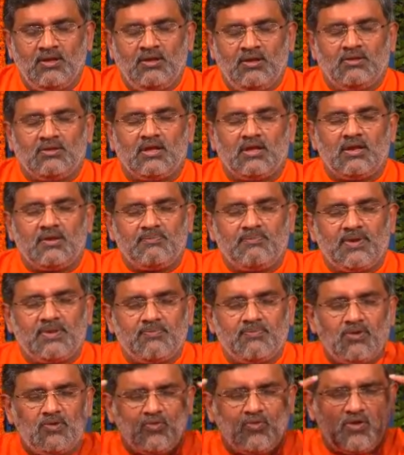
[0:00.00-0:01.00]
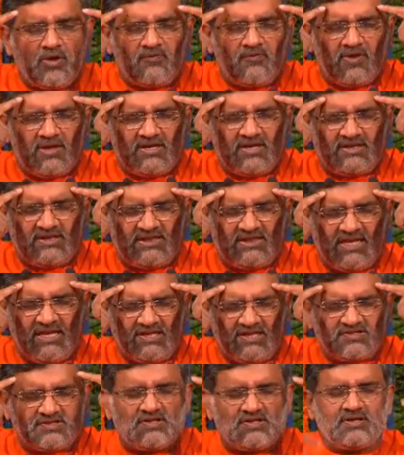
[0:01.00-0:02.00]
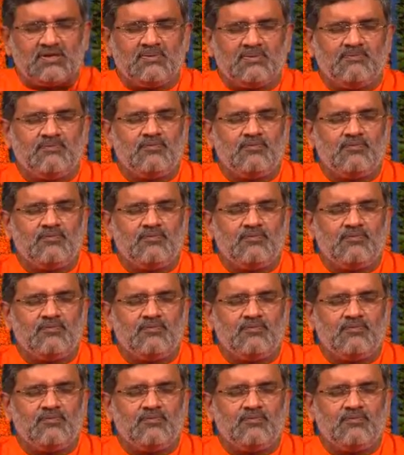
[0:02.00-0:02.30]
There are people who are very Tikshna.